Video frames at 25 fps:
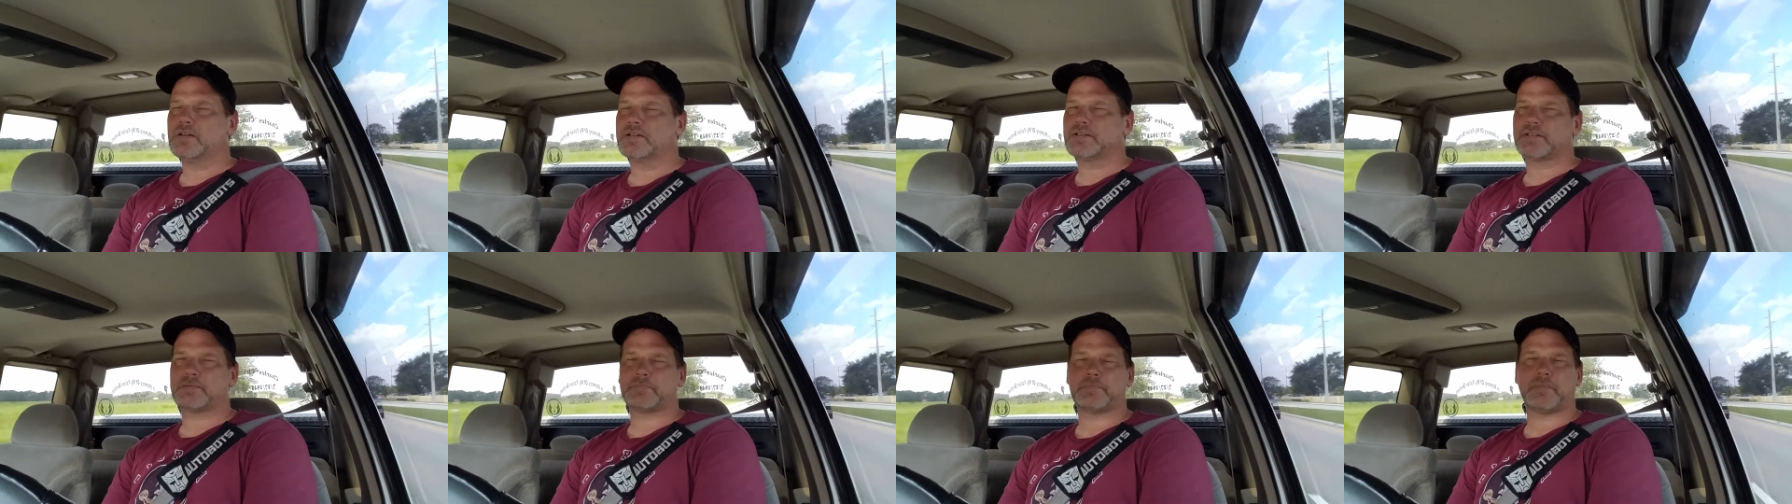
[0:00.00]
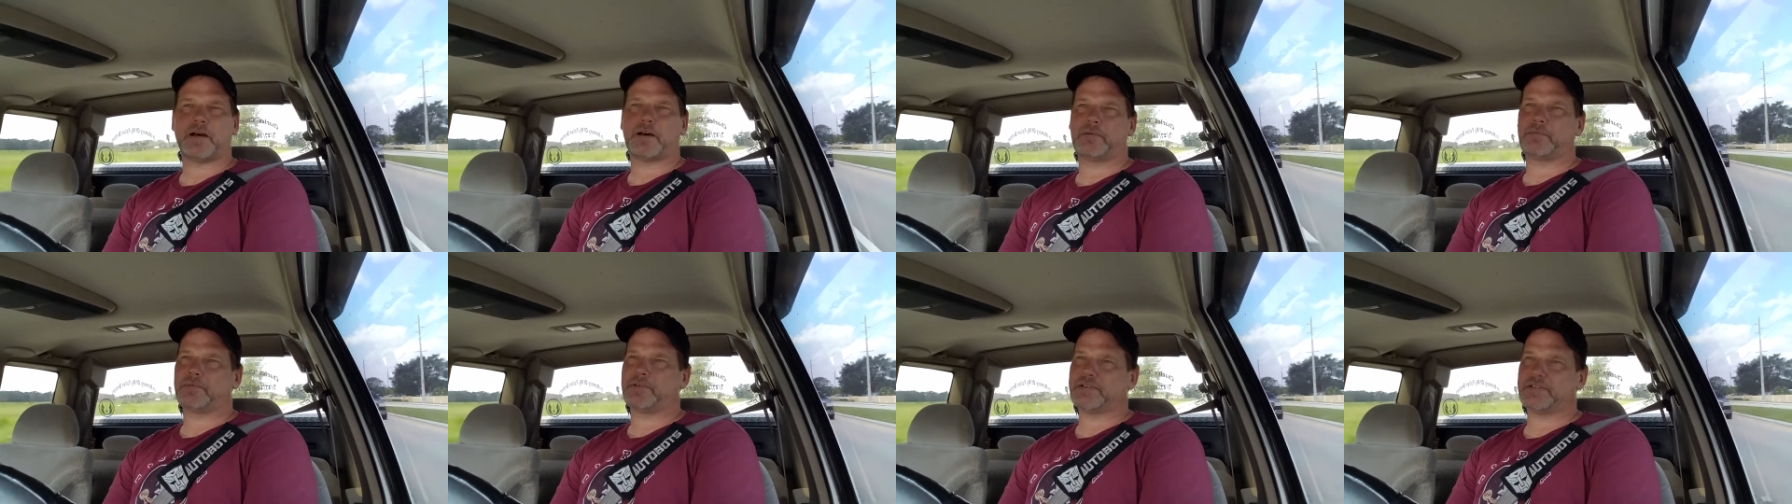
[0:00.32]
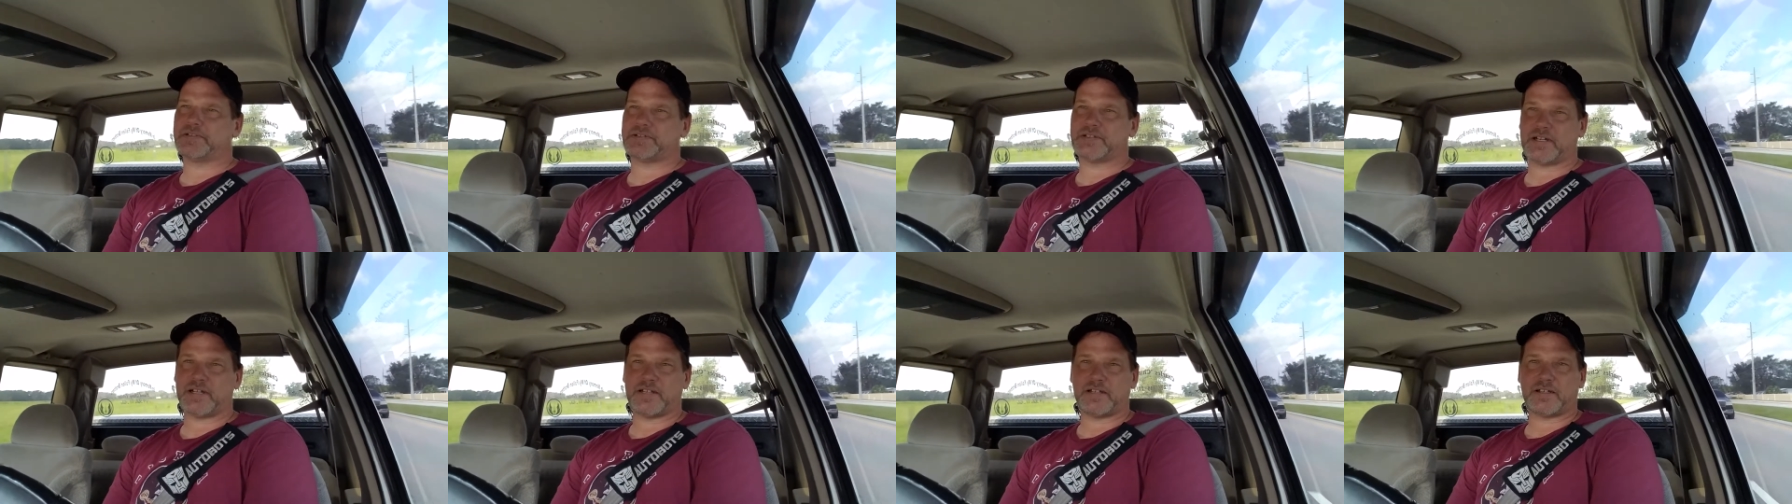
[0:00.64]
Like, Mom,
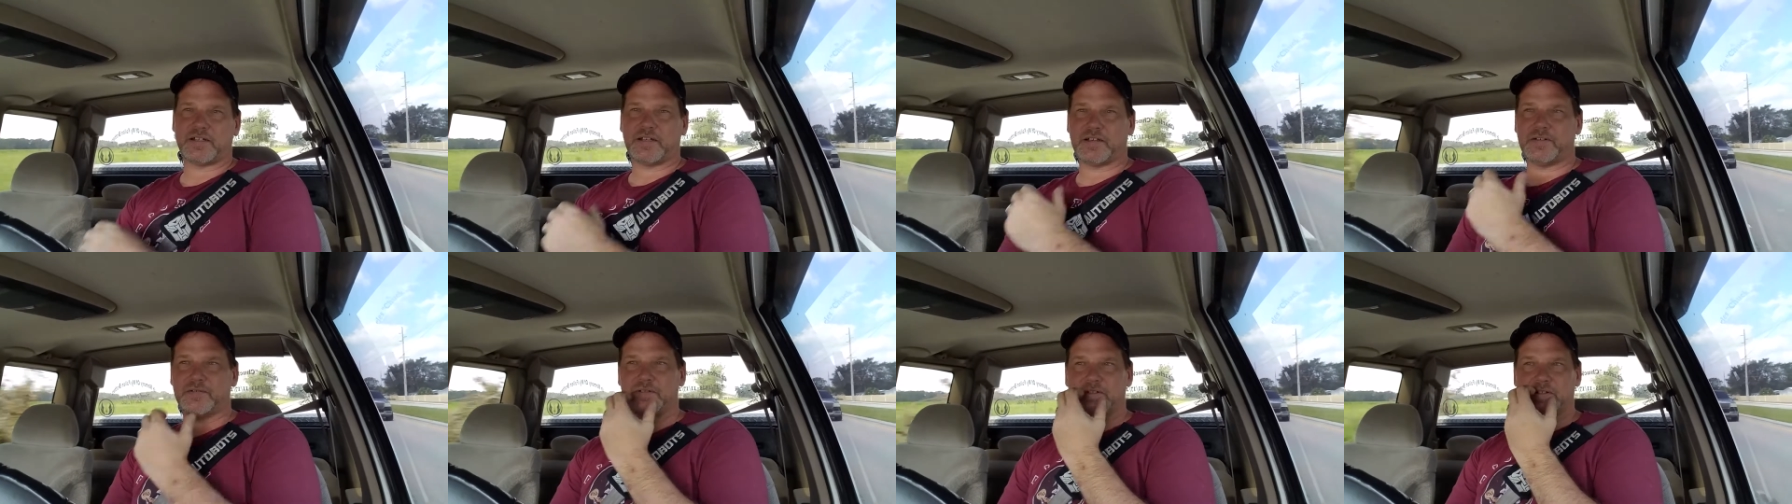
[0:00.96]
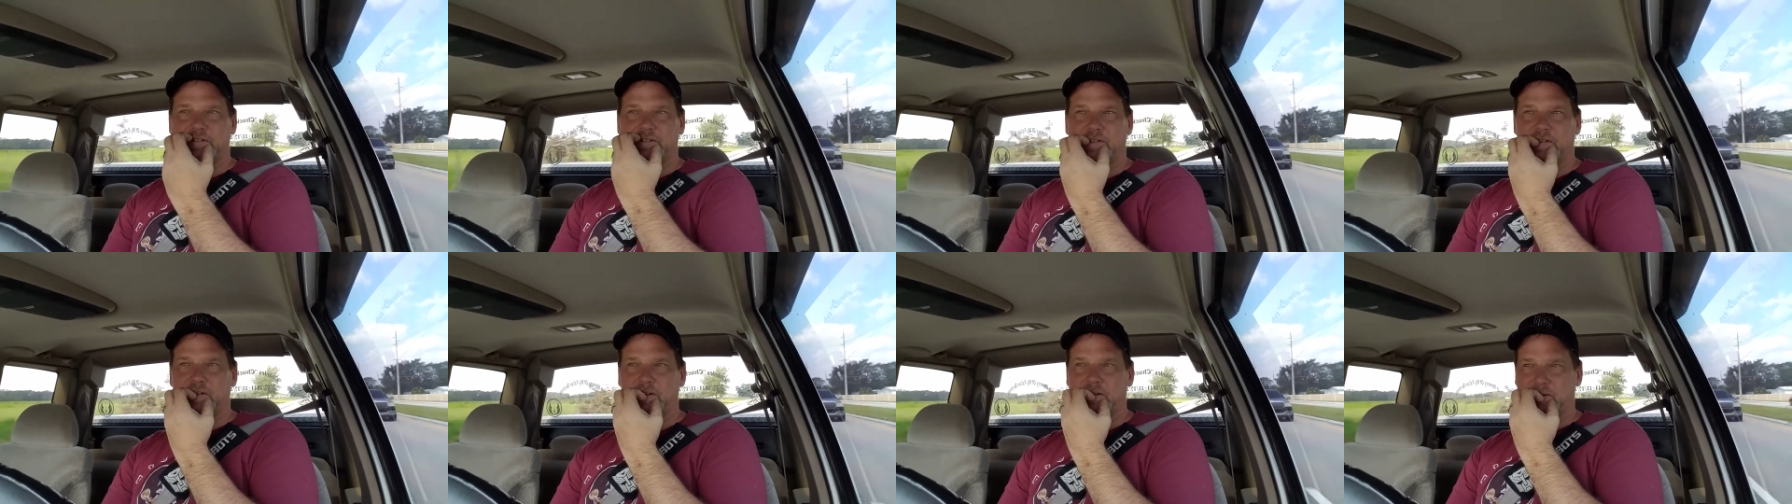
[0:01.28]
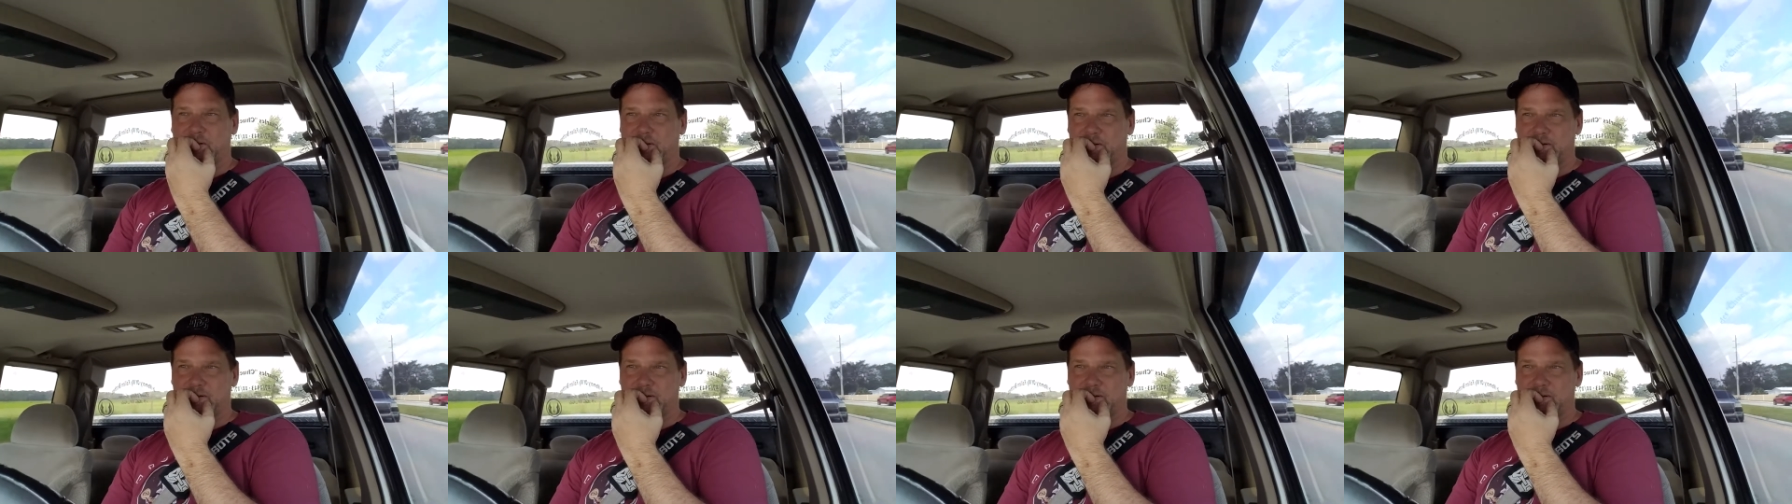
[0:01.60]
listen, I love you and all.